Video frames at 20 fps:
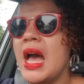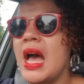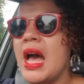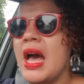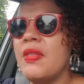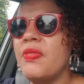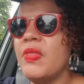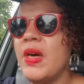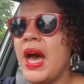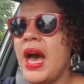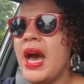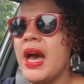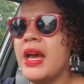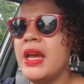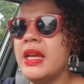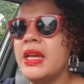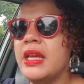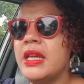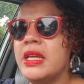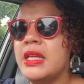And that
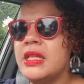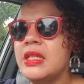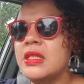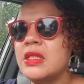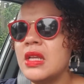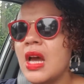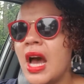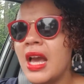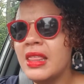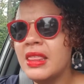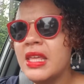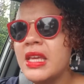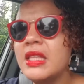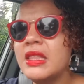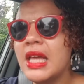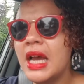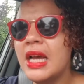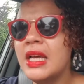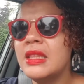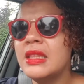is, I
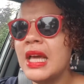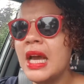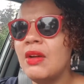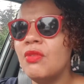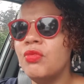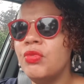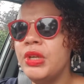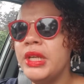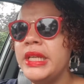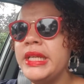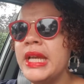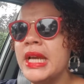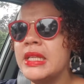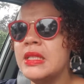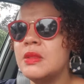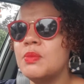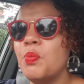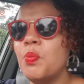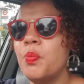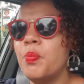think that really
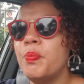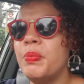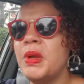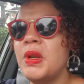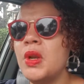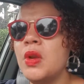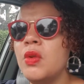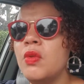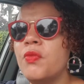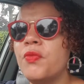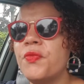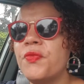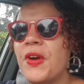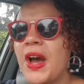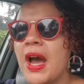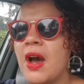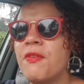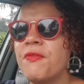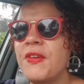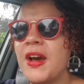has been
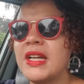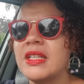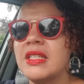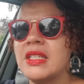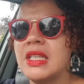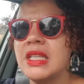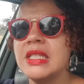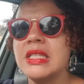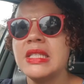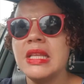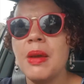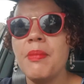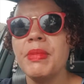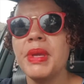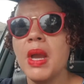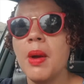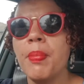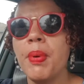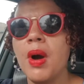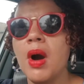a factor that set
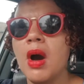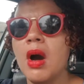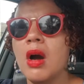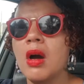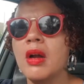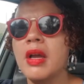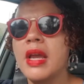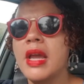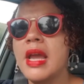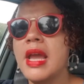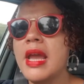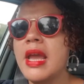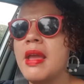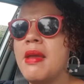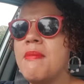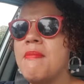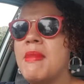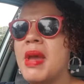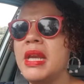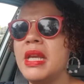me apart
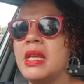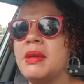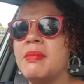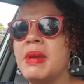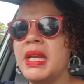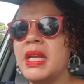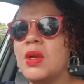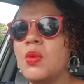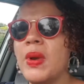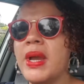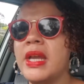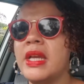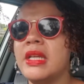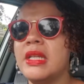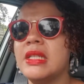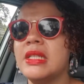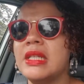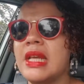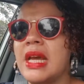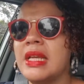in many, many
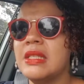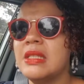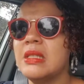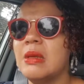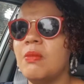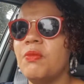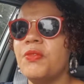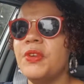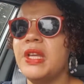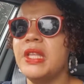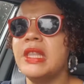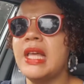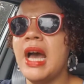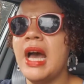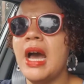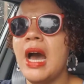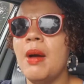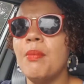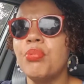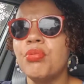ways, and something
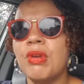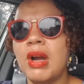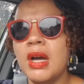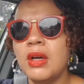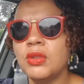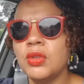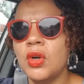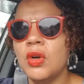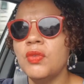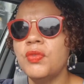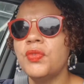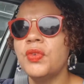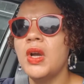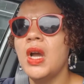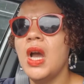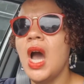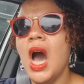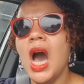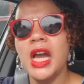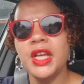that I'm proud of.
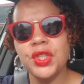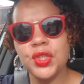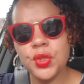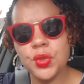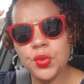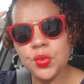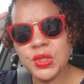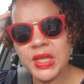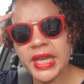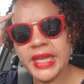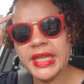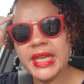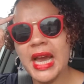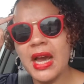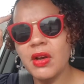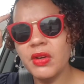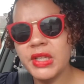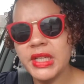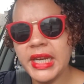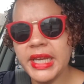I do take
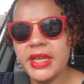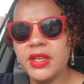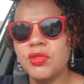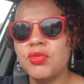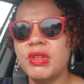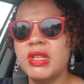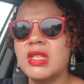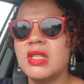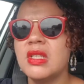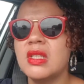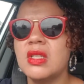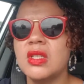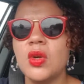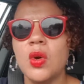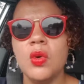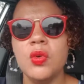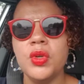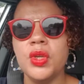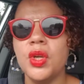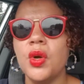calculated risks.
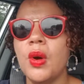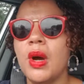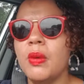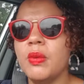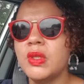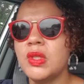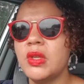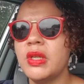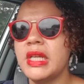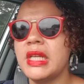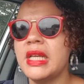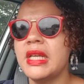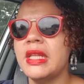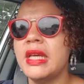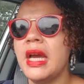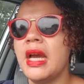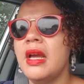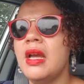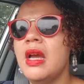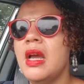So, you know, I was looking at
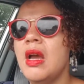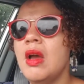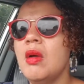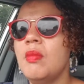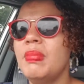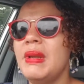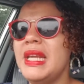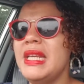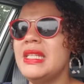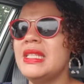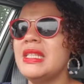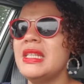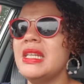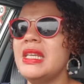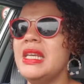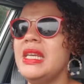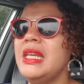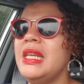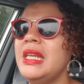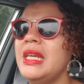that place
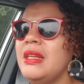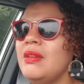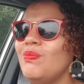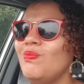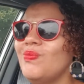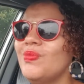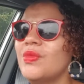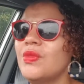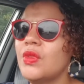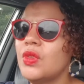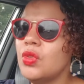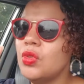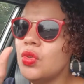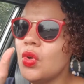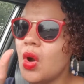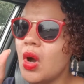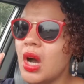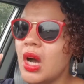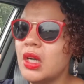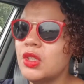in Ealing,
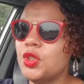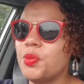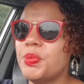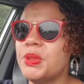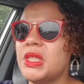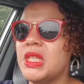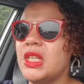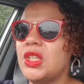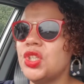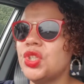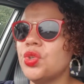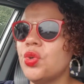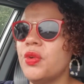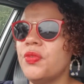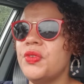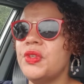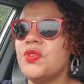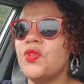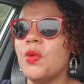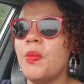not 100% sure
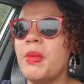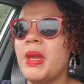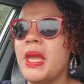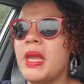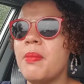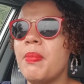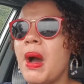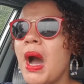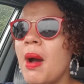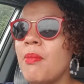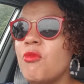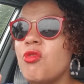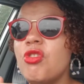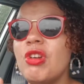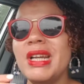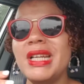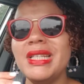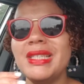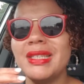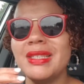if it's for me, but I'm
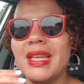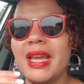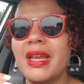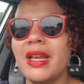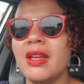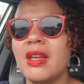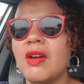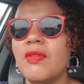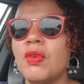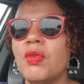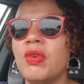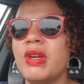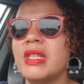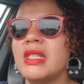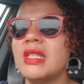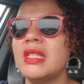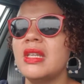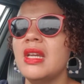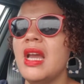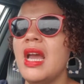ready to take another
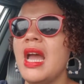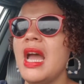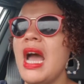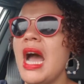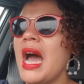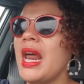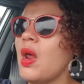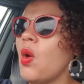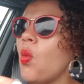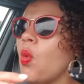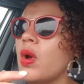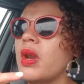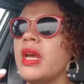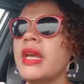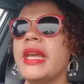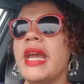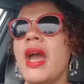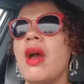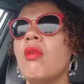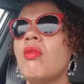risk. And I want to
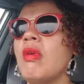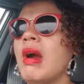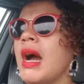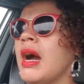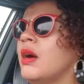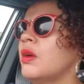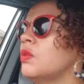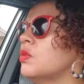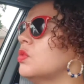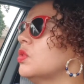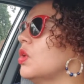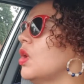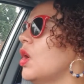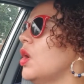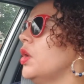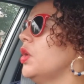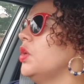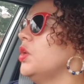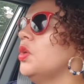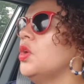get around,
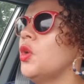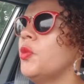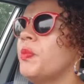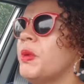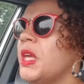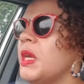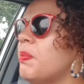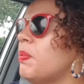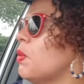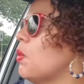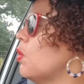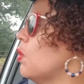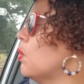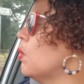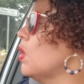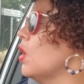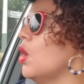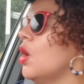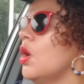you know, people,